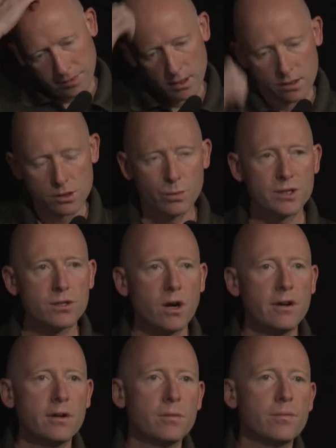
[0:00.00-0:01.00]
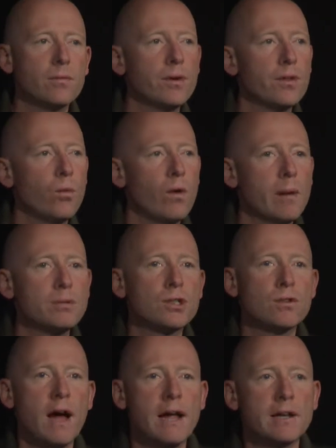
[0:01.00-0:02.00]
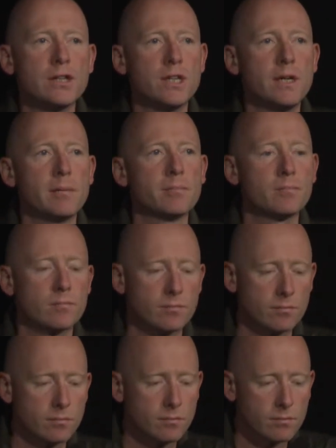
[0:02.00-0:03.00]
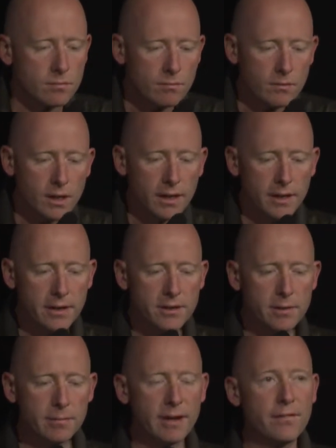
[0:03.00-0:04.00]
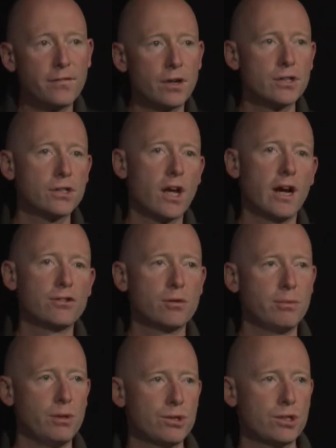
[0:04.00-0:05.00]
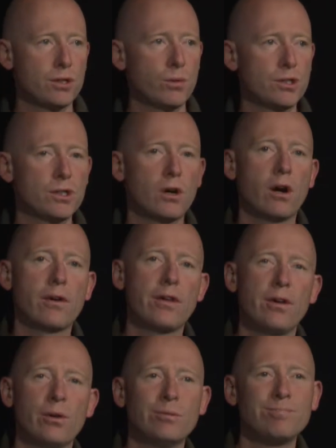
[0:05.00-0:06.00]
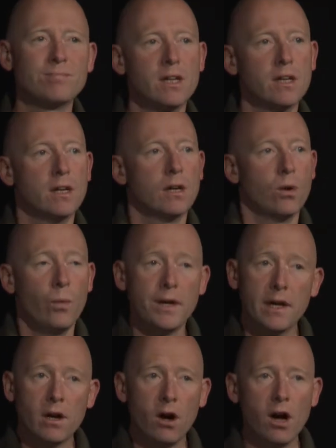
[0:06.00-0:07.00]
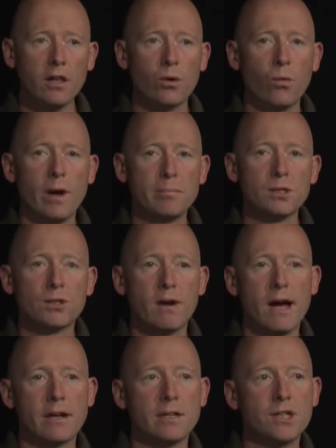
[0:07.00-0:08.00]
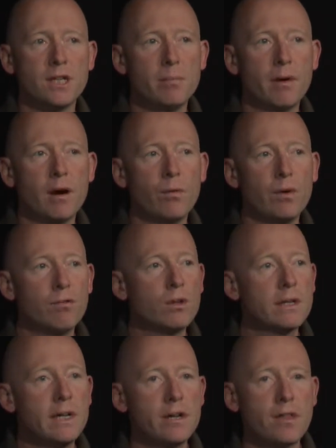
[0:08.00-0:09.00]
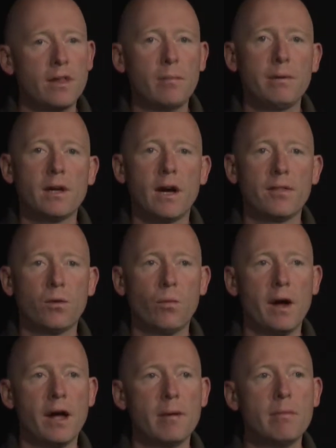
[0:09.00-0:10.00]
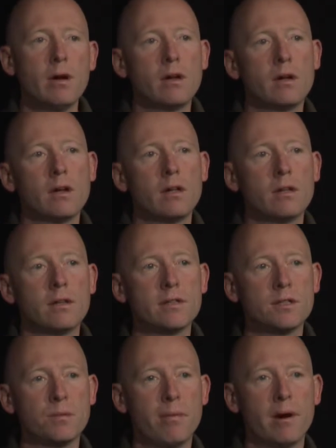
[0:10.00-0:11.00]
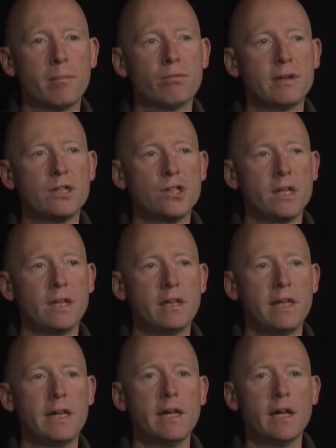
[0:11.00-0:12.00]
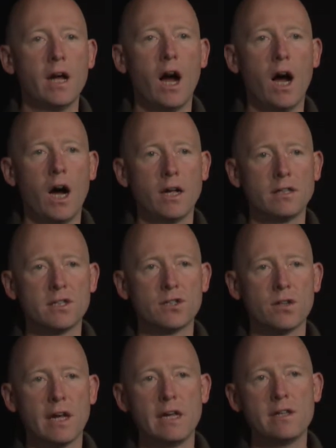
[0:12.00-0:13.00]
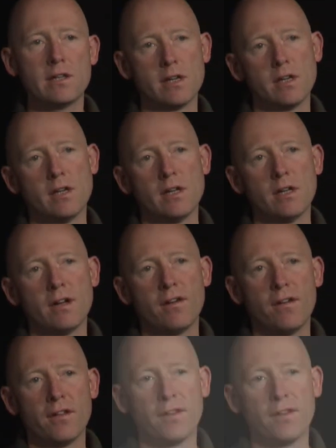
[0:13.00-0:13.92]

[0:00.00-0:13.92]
So we started with the web strategy. And my first contribution was to argue we can call it a web strategy, but we really need to think beyond the web. This is about bridging the on-site, the